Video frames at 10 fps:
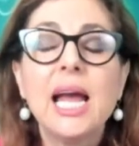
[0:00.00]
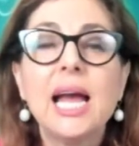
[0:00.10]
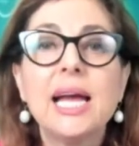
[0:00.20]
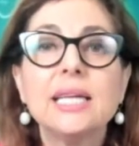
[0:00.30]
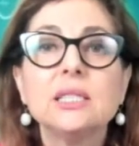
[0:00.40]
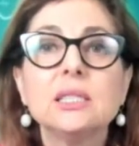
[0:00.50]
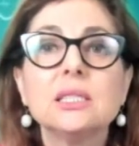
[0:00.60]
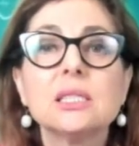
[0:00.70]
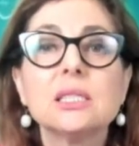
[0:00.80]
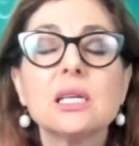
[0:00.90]

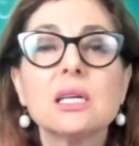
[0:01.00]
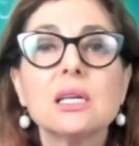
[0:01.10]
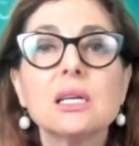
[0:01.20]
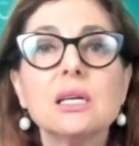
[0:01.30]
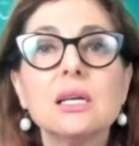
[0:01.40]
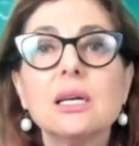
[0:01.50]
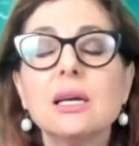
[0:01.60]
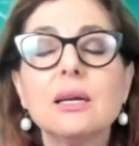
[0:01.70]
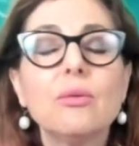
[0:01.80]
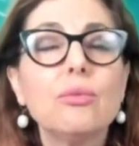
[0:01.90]
And
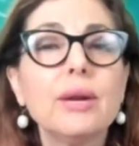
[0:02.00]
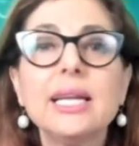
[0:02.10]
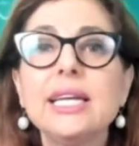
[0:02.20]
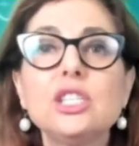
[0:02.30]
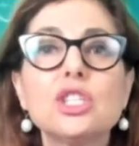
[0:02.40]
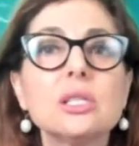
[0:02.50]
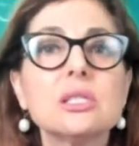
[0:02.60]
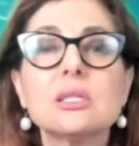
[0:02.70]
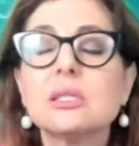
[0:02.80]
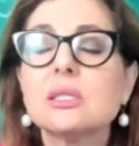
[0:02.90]
really
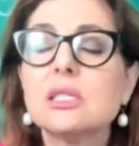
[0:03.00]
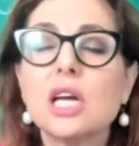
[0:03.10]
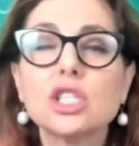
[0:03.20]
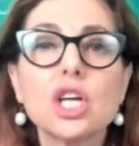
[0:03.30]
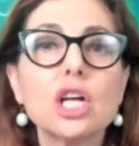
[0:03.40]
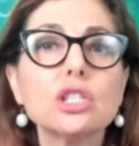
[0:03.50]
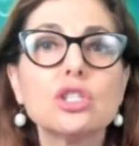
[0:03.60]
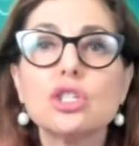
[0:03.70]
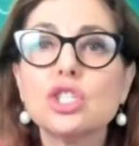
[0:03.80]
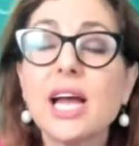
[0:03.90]
just a chance
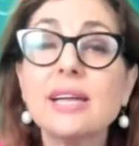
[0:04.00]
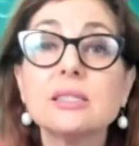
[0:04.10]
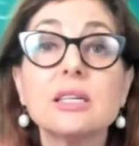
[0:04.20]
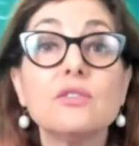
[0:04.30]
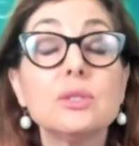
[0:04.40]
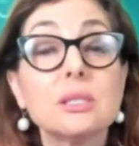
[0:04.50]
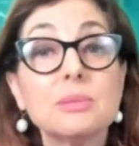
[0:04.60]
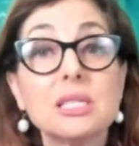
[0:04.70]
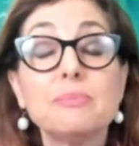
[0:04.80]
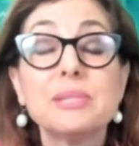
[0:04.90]
to chat, give you some
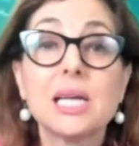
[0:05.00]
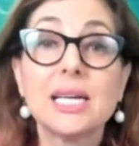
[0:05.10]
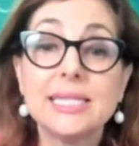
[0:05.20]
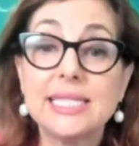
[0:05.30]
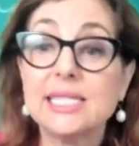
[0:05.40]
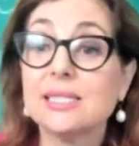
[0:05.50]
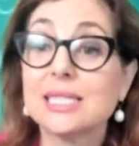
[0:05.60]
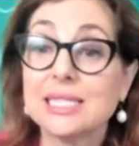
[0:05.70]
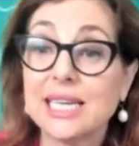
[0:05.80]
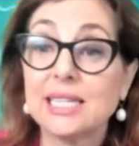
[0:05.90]
tips,
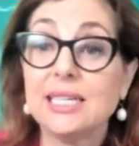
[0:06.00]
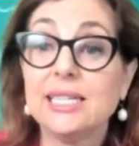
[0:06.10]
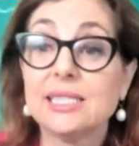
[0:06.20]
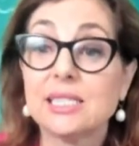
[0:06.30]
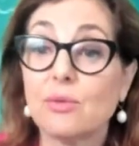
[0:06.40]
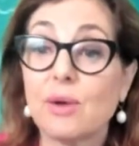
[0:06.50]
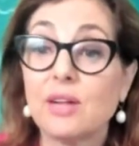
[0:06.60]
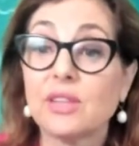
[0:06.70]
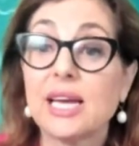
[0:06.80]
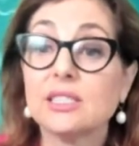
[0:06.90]
ideas, techniques
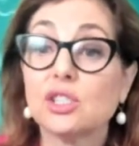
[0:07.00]
around that.